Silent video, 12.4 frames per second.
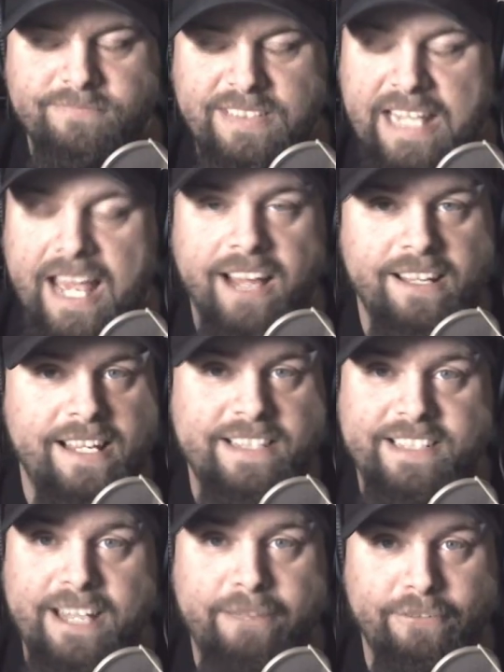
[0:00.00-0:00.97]
Yeah, it's
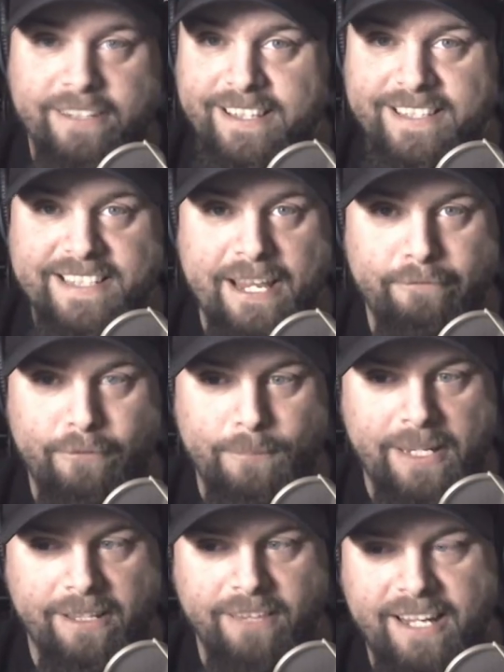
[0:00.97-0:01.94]
definitely the same for
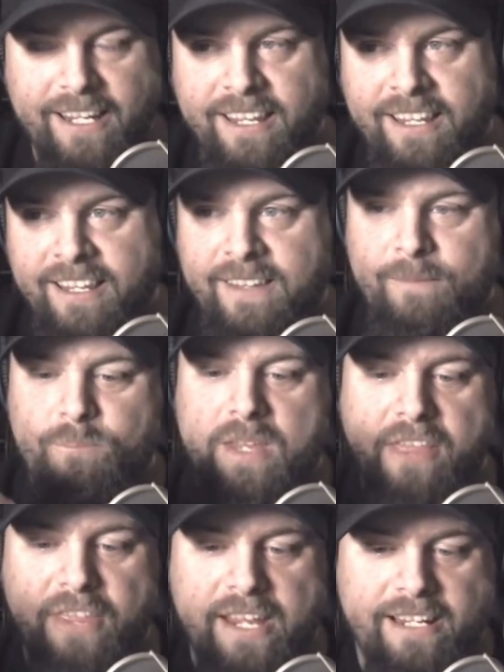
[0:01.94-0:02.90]
me. Like,
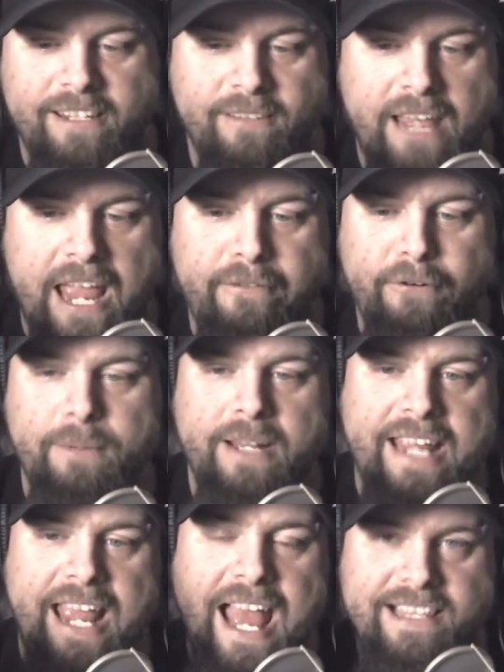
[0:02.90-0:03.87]
I think
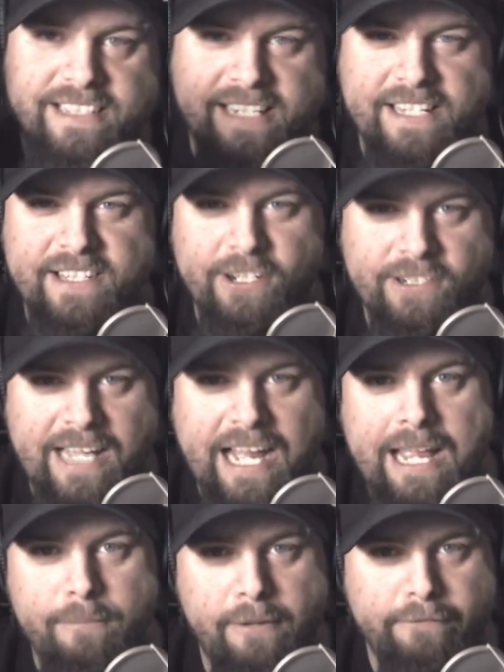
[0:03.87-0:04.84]
everybody has an easier
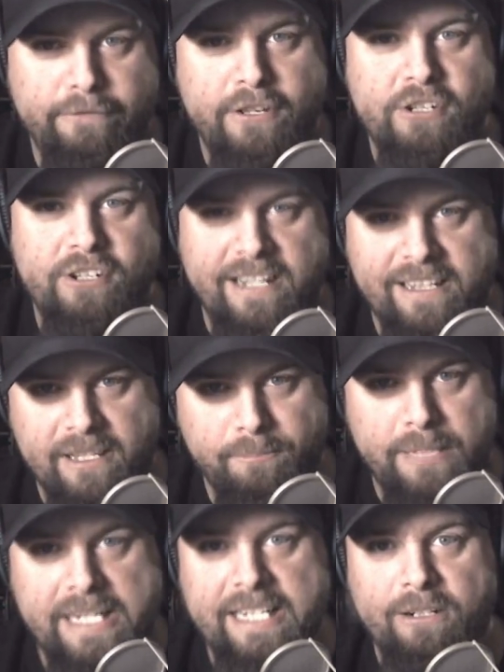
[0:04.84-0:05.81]
time envisioning the
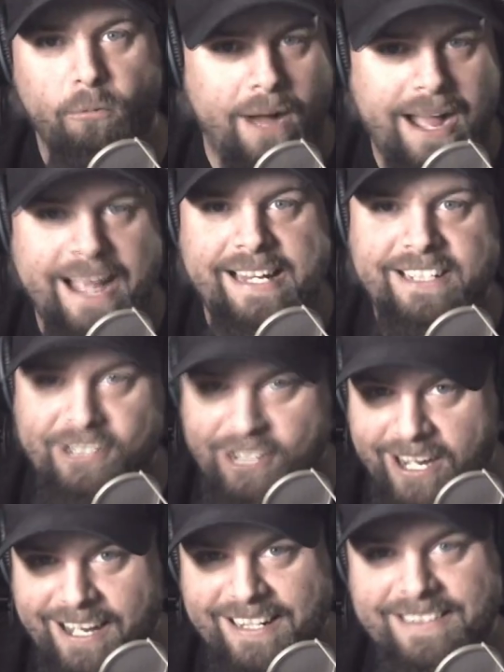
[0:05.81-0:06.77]
big wide
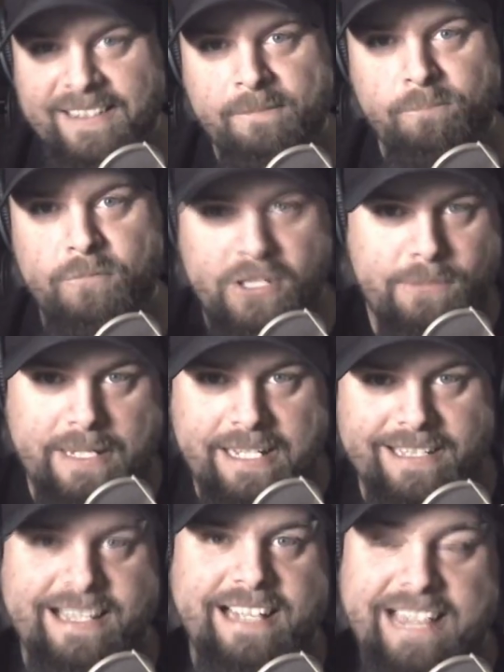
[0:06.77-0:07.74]
shot, just
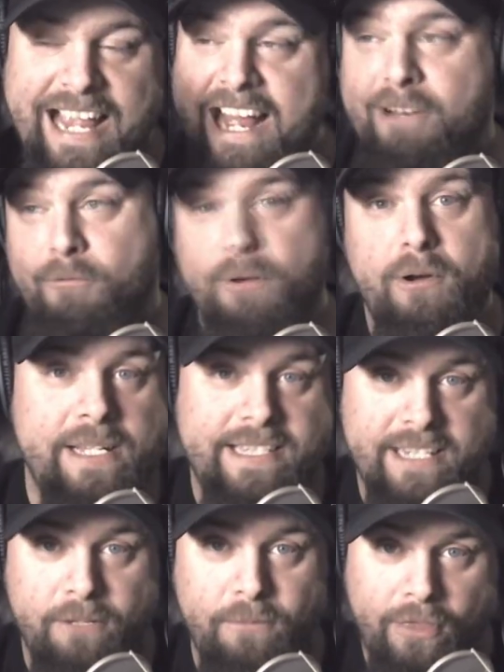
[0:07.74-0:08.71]
because that's kind of what we
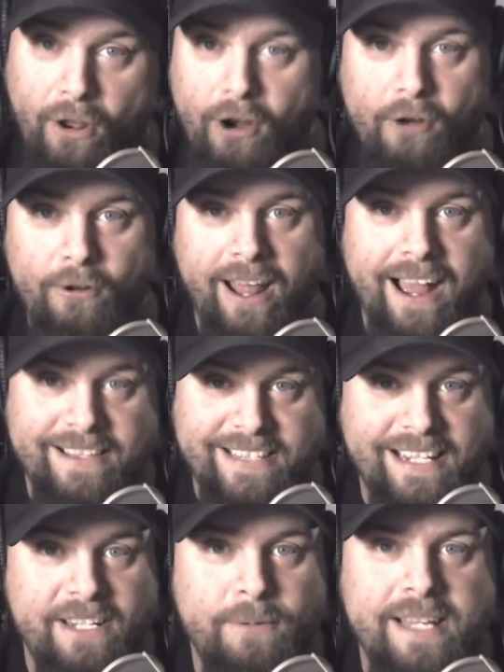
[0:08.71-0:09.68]
see with our own
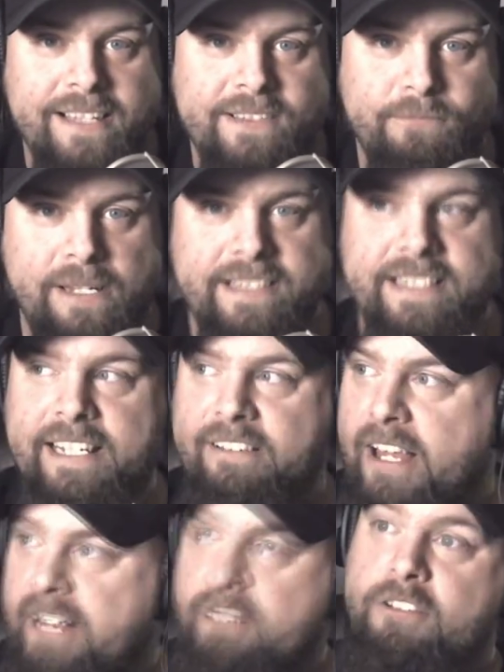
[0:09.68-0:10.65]
eyes anyways. We see
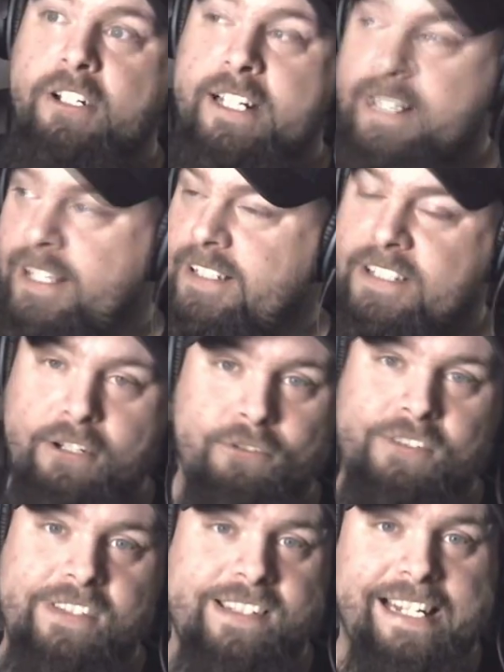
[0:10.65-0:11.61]
like, look at this
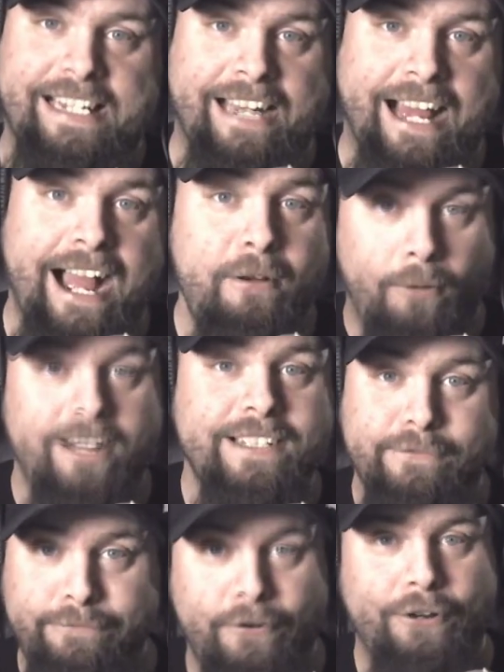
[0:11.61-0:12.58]
huge scene, I
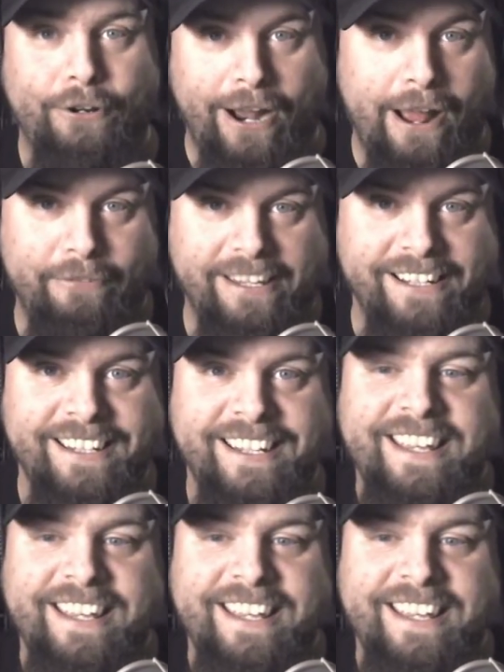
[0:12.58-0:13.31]
want to photograph it.